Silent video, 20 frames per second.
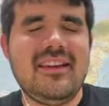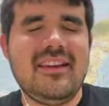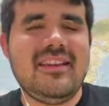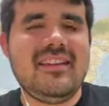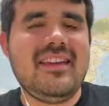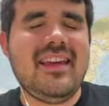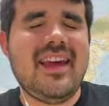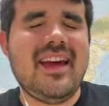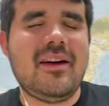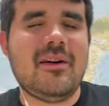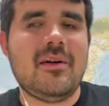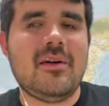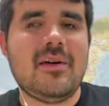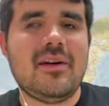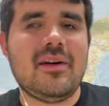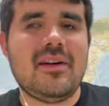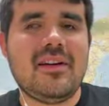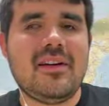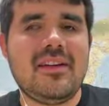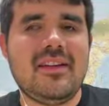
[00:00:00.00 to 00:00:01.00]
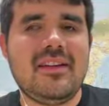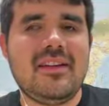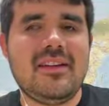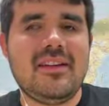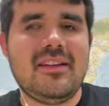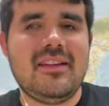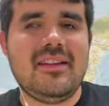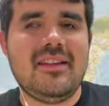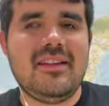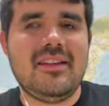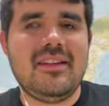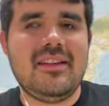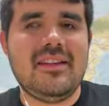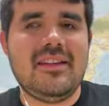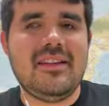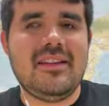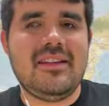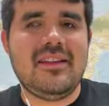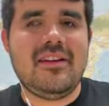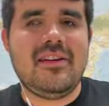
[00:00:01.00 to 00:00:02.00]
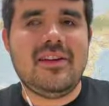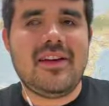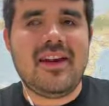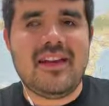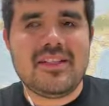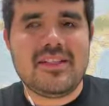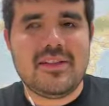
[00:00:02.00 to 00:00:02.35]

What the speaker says: Yeah, or okay,